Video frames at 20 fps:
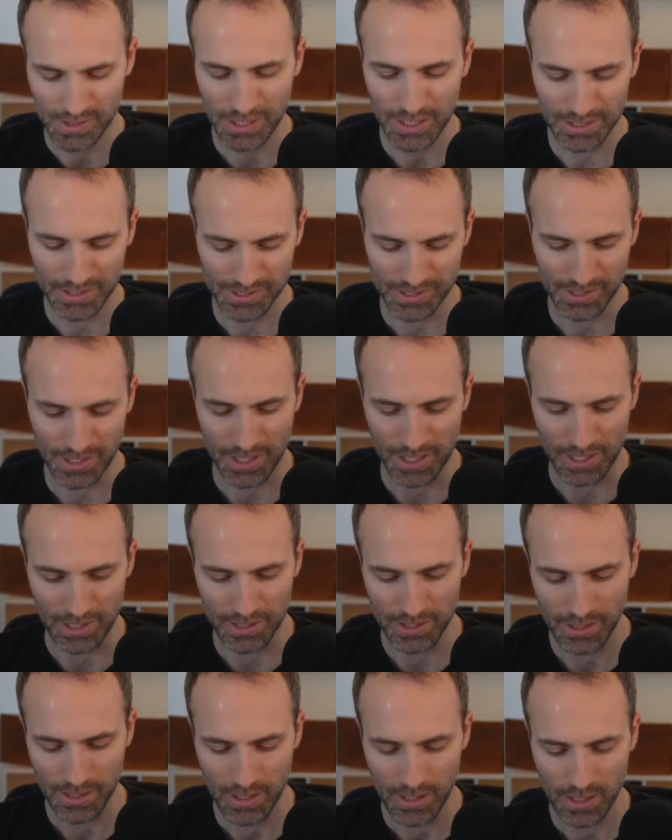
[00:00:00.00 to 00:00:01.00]
slight
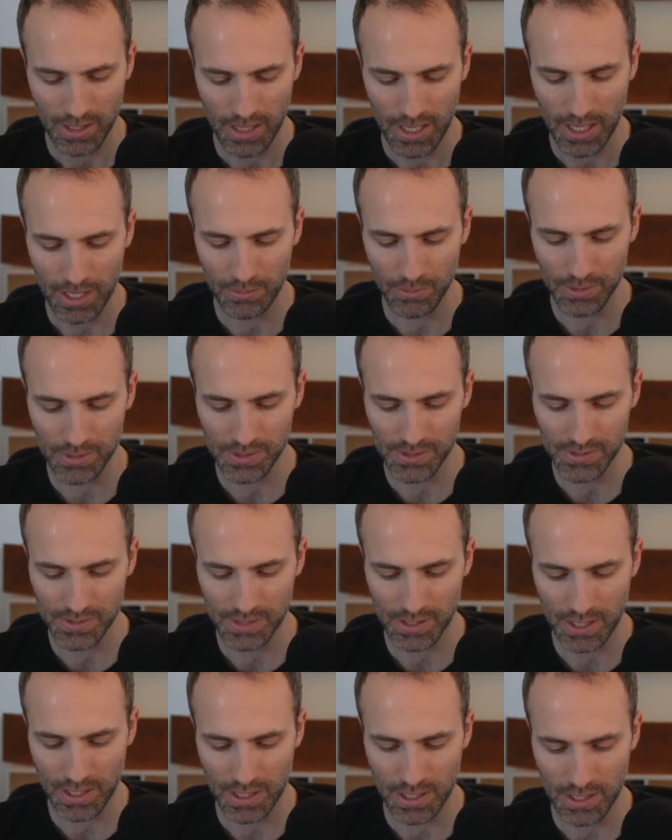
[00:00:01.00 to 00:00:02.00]
aside, I
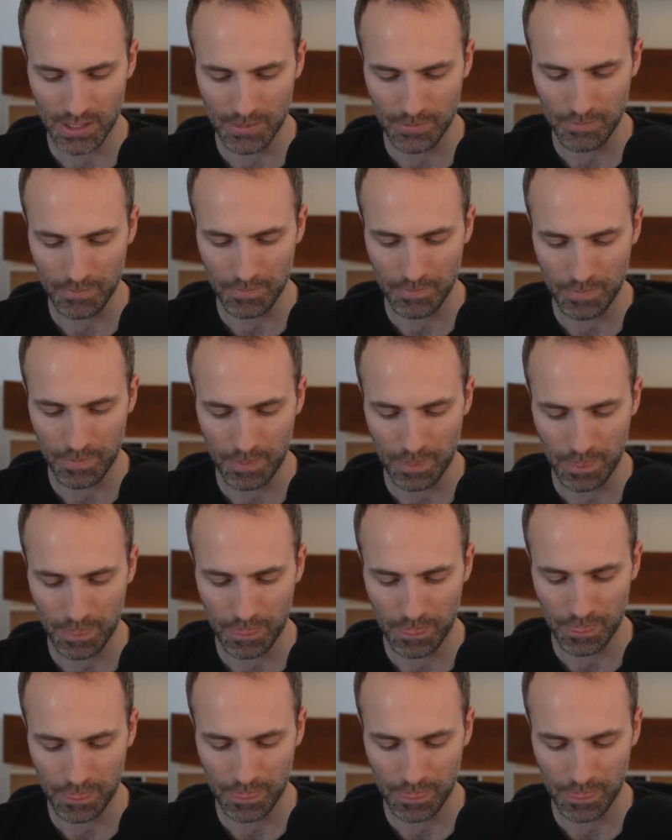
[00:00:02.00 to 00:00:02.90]
was um,